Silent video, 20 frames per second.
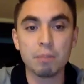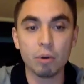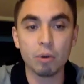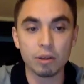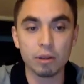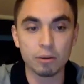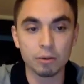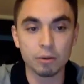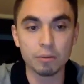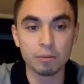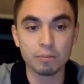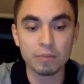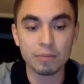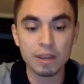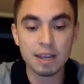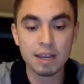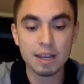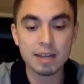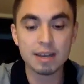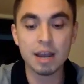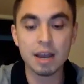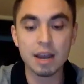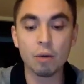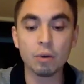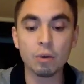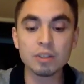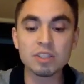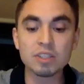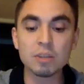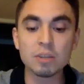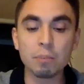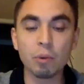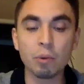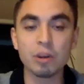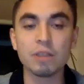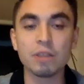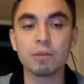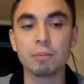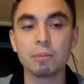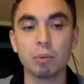boiling room. Now, what's the
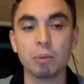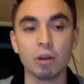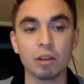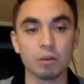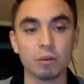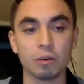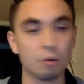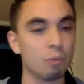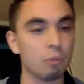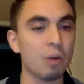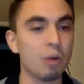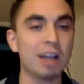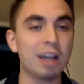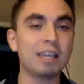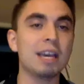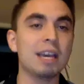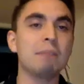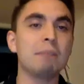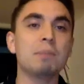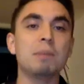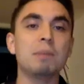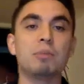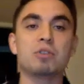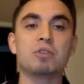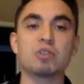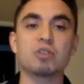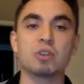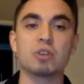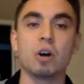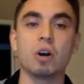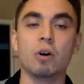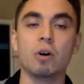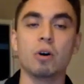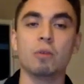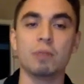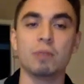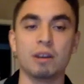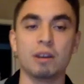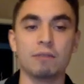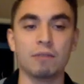point of the boiling room? Why can't people just go
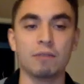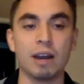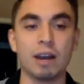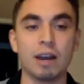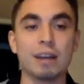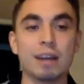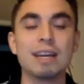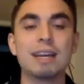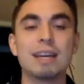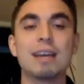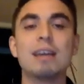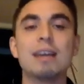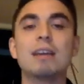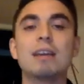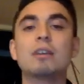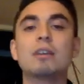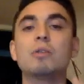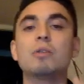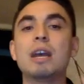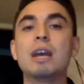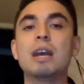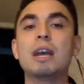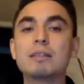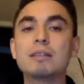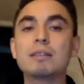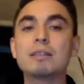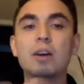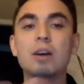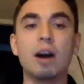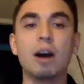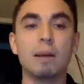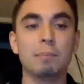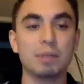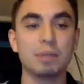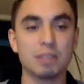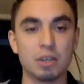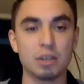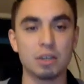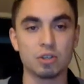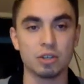home and invite? It creates
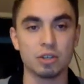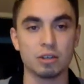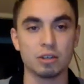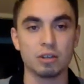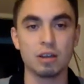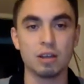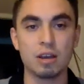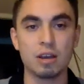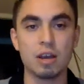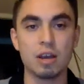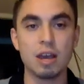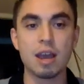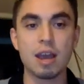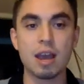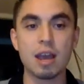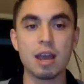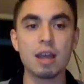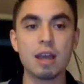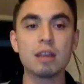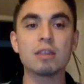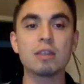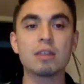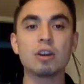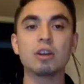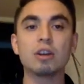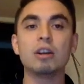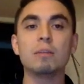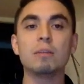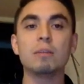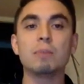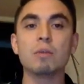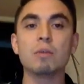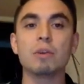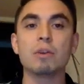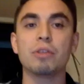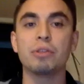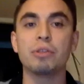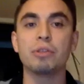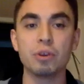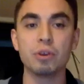competition. They're going to be
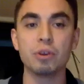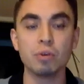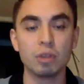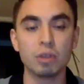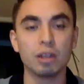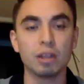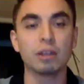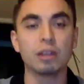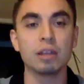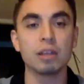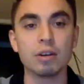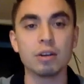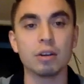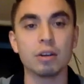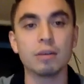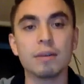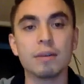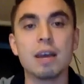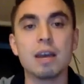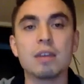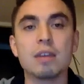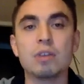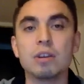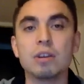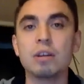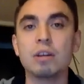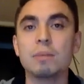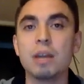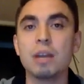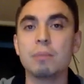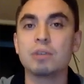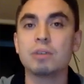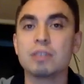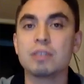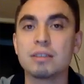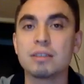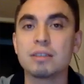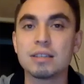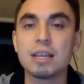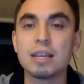with you, the leader, and you're going to be able
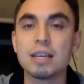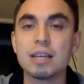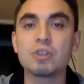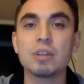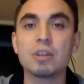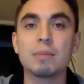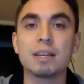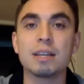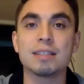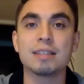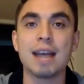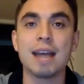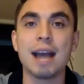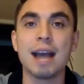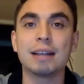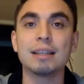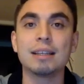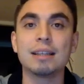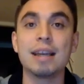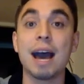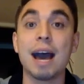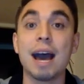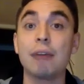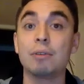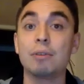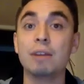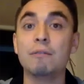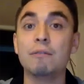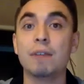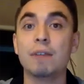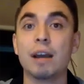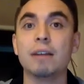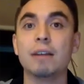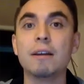to teach them exactly how to invite.